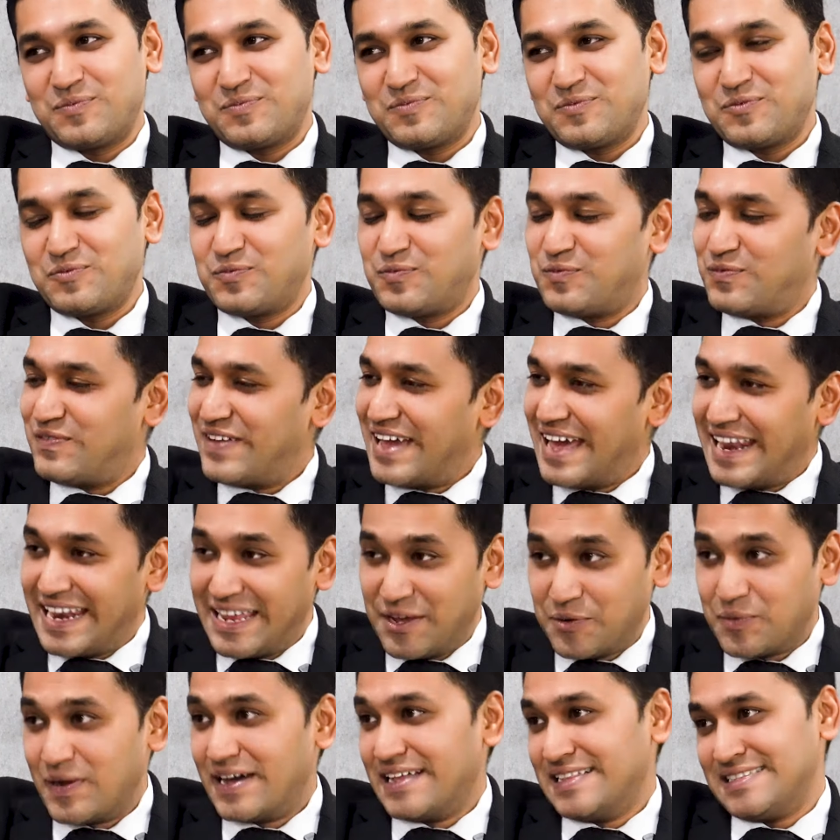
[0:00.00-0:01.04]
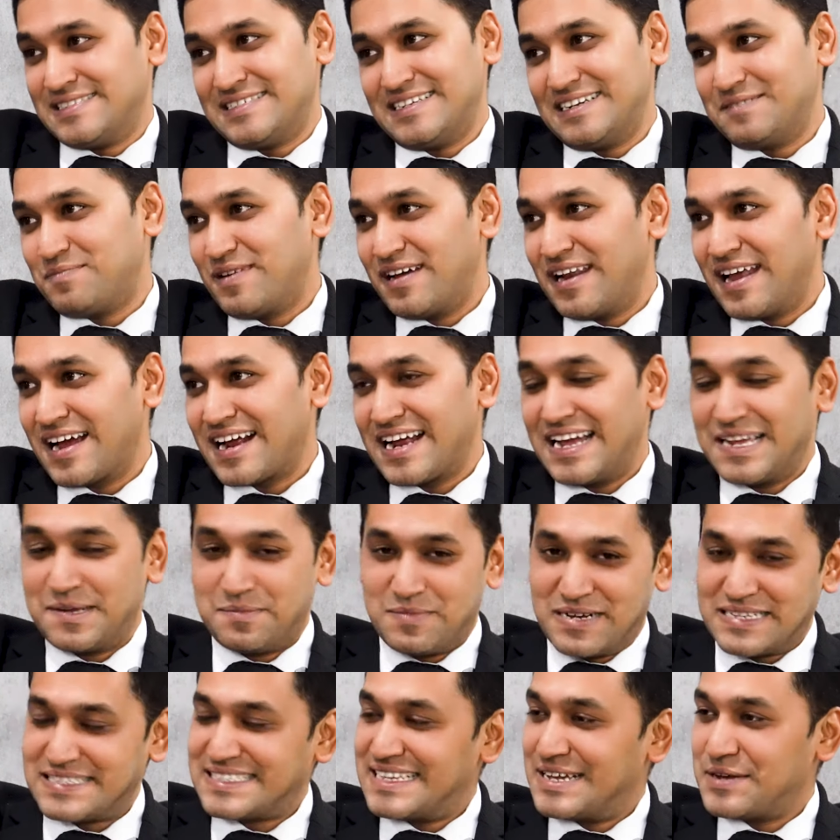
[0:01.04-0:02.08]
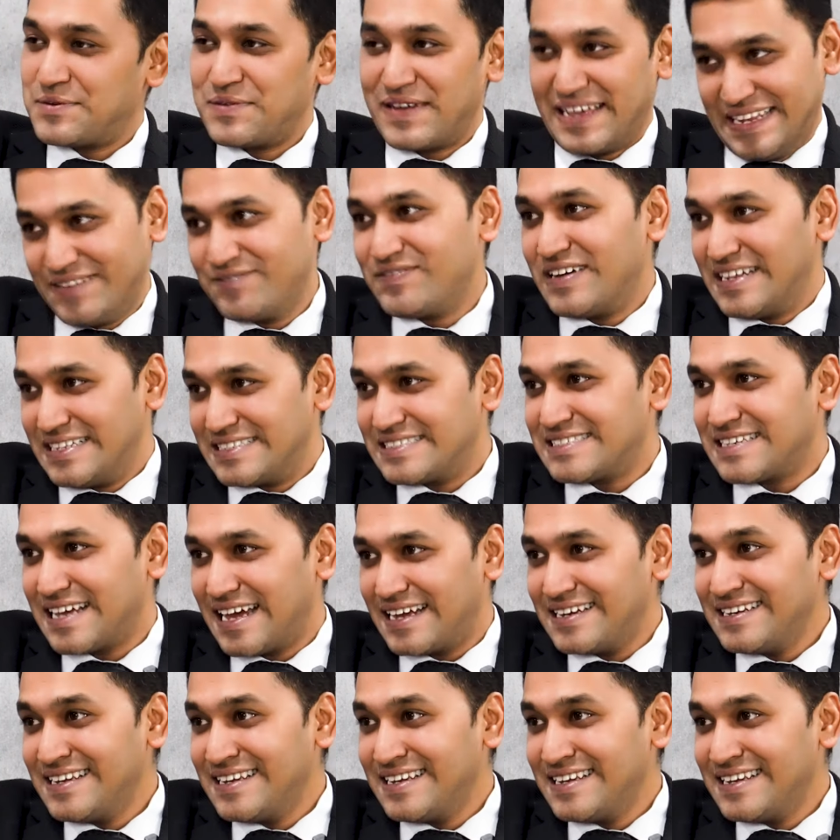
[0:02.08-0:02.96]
Very well said, Palak. I must say, very well said.